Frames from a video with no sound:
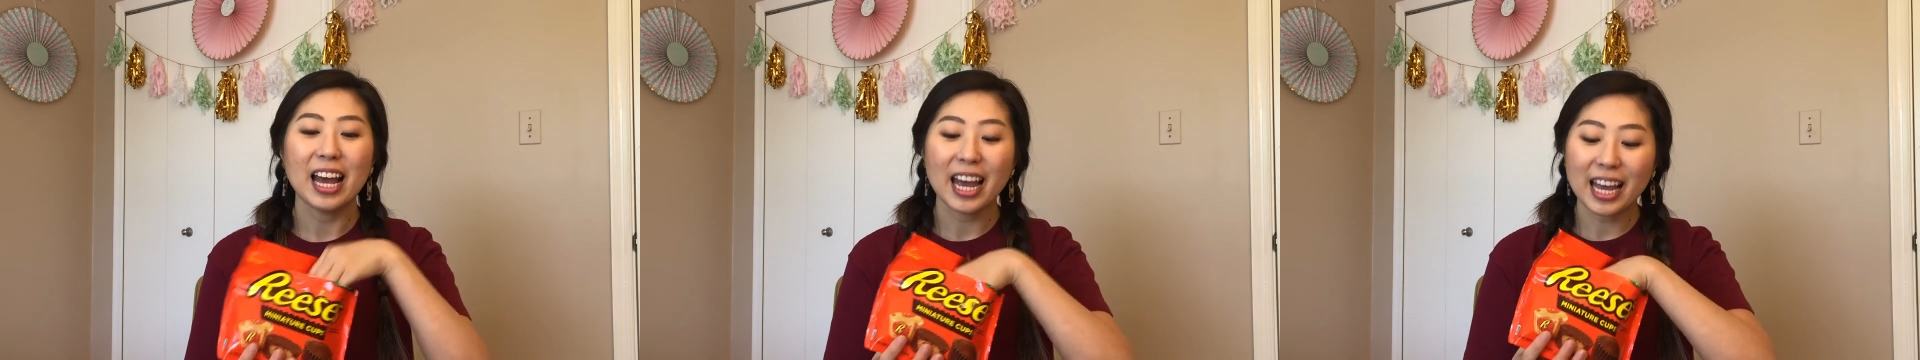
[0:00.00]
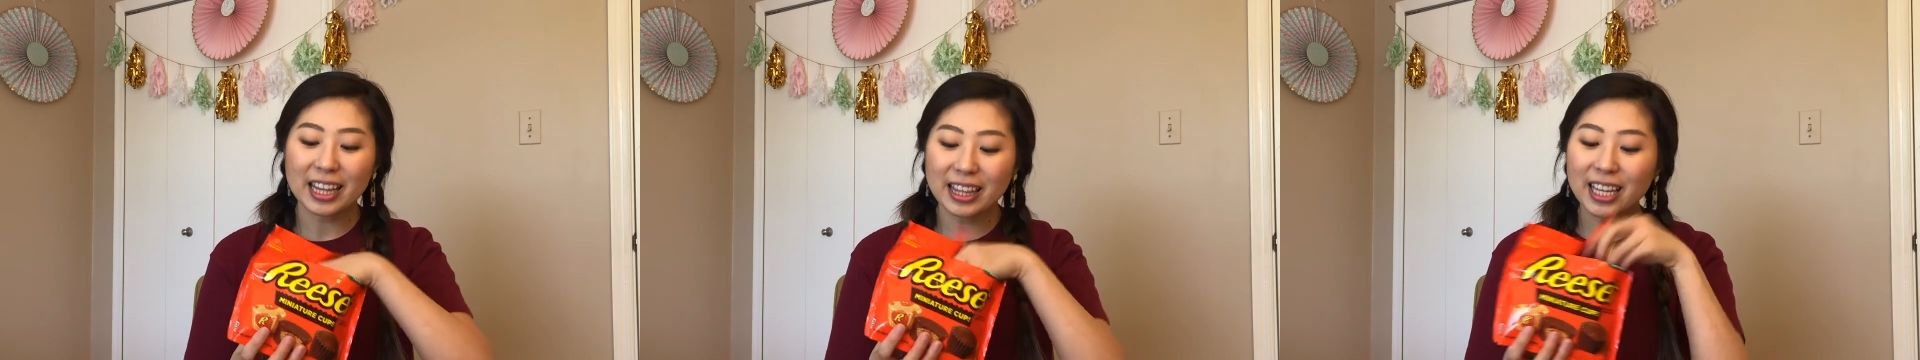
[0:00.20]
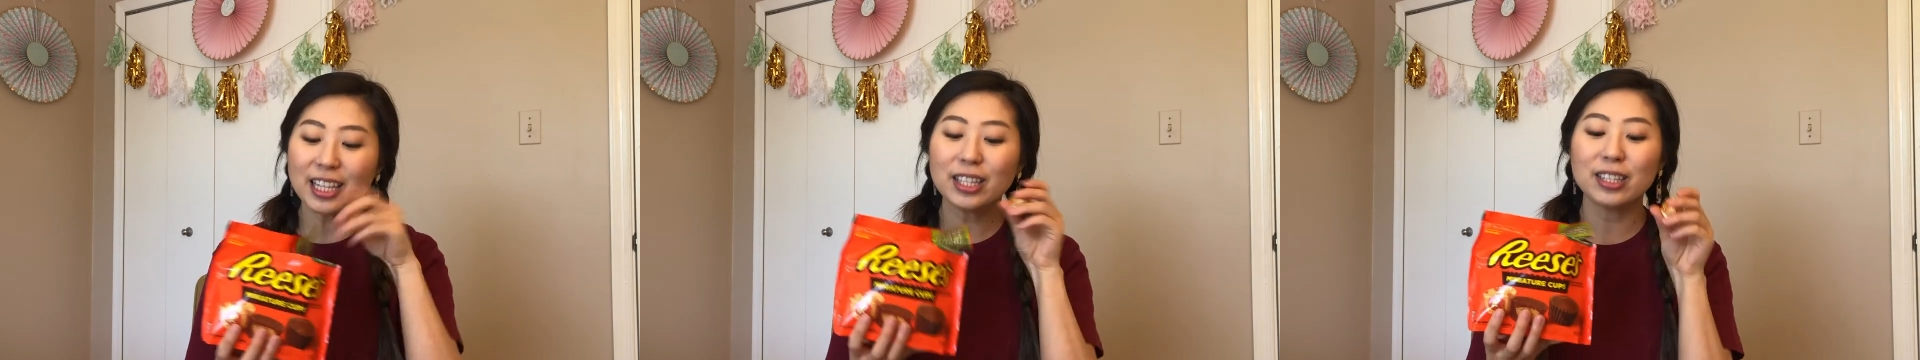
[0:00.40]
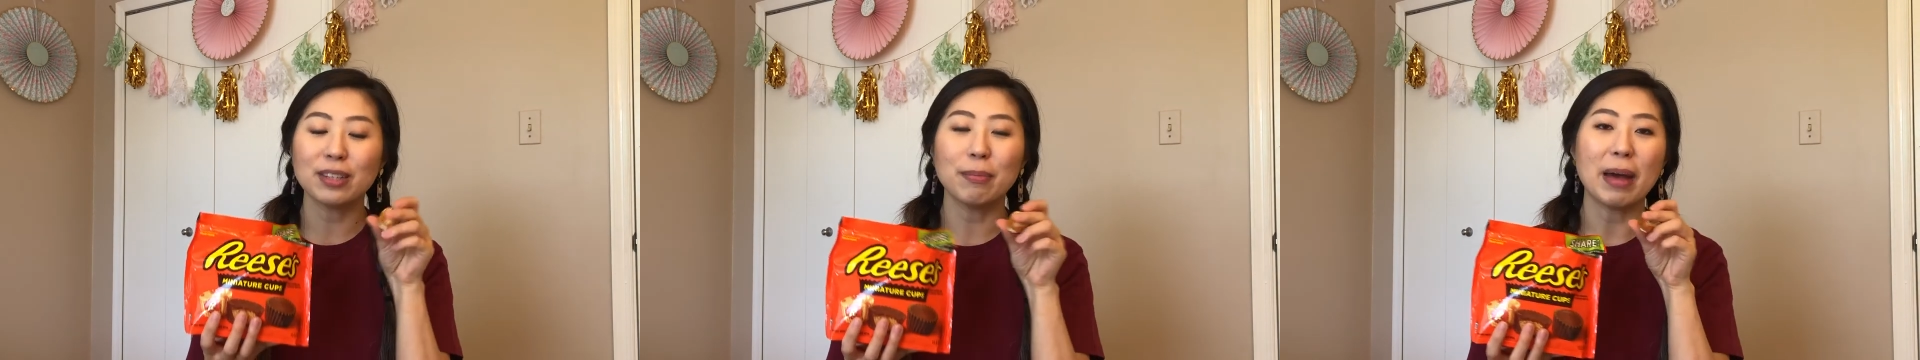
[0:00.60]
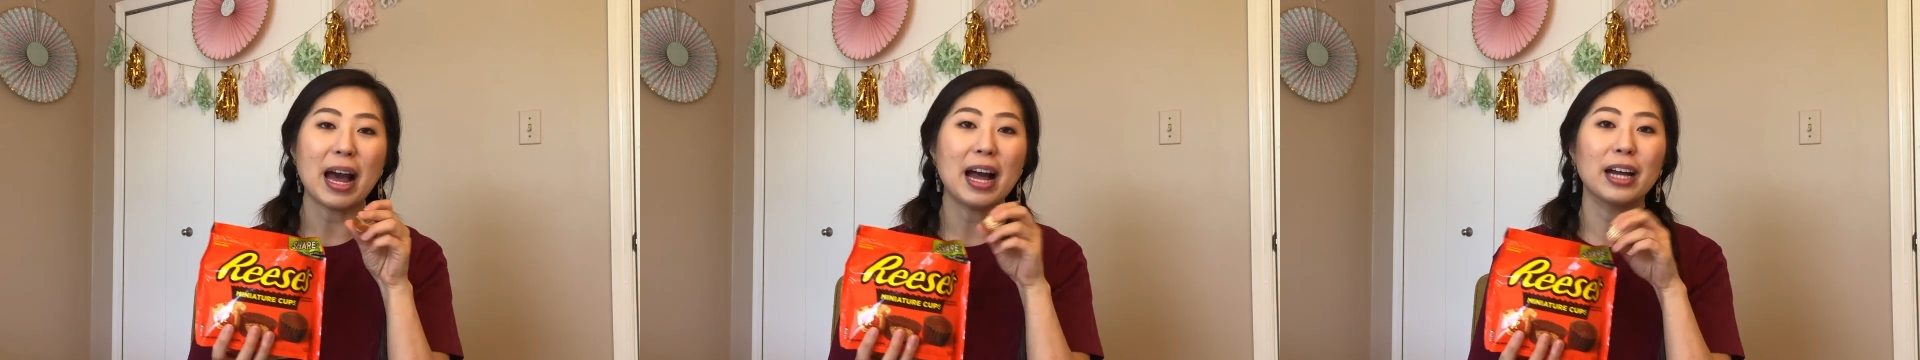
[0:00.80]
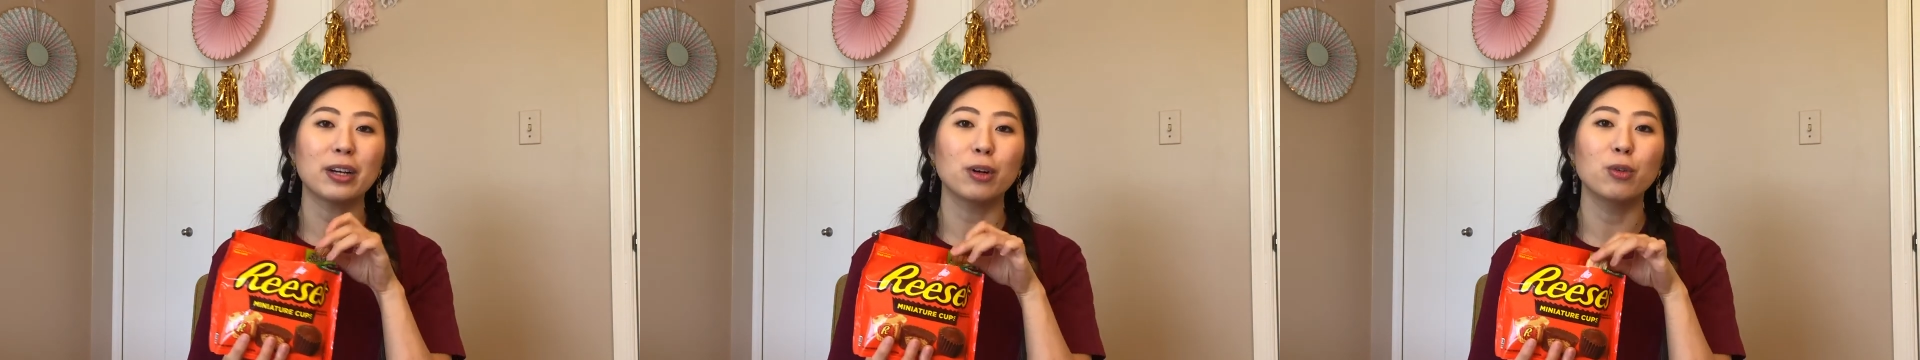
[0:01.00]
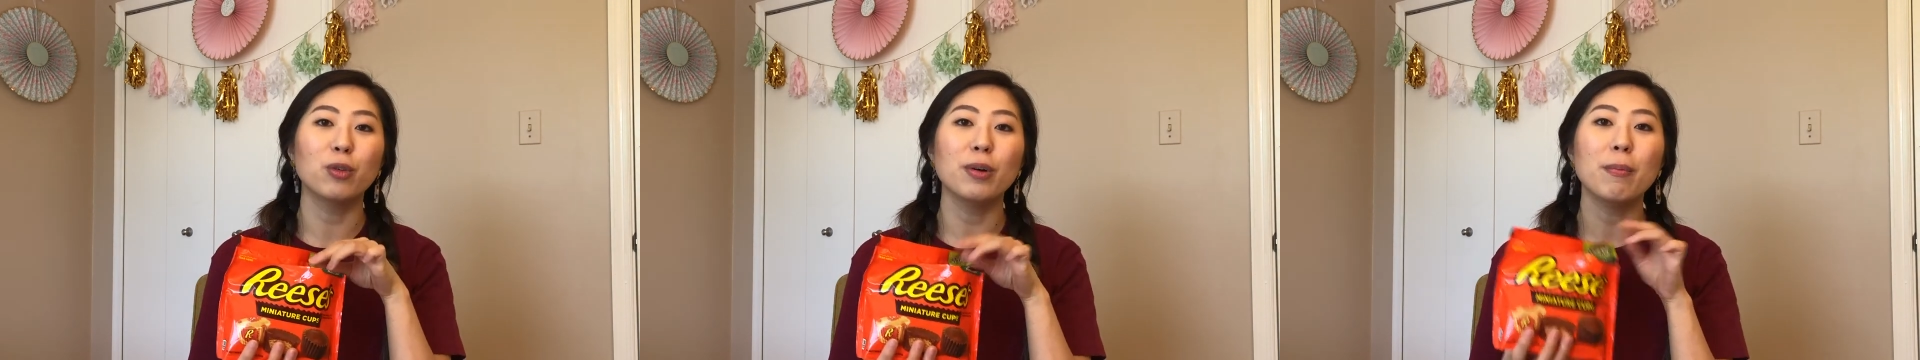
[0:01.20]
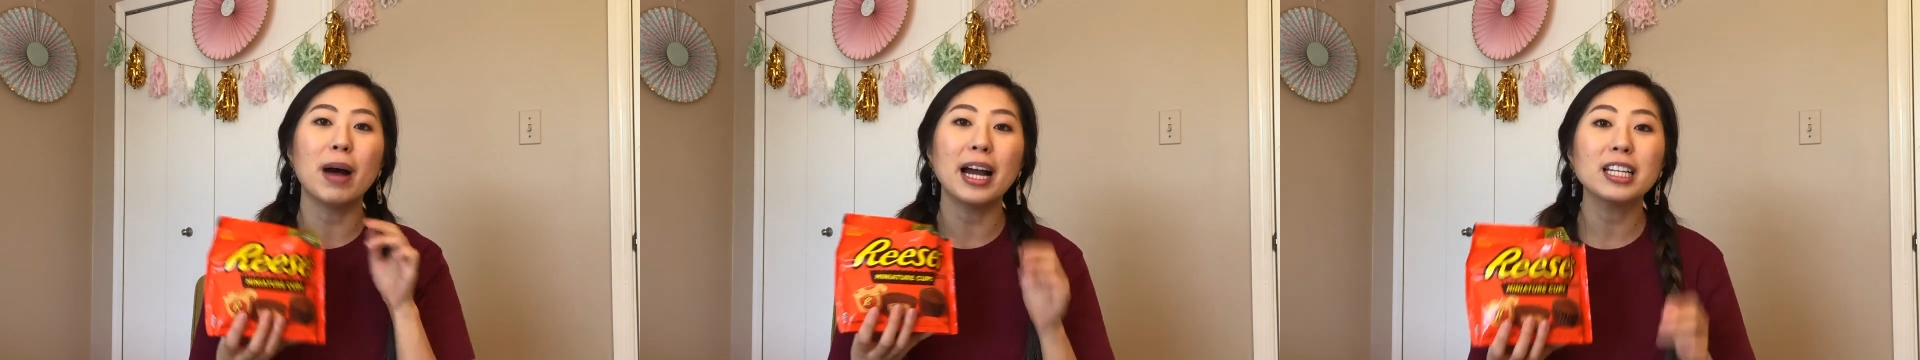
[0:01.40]
And this bag
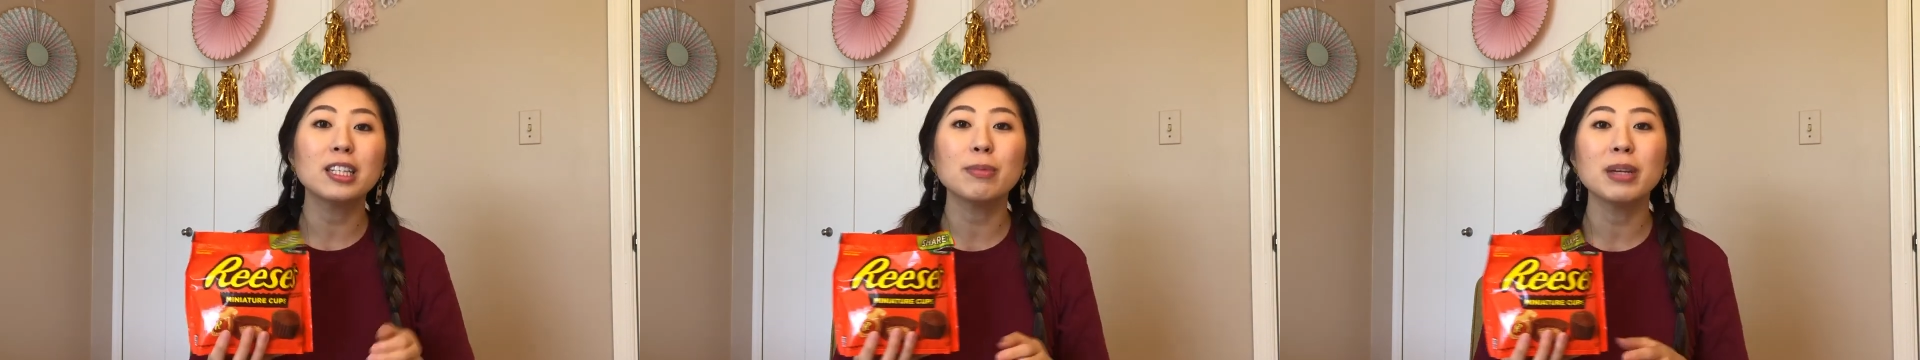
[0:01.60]
reminds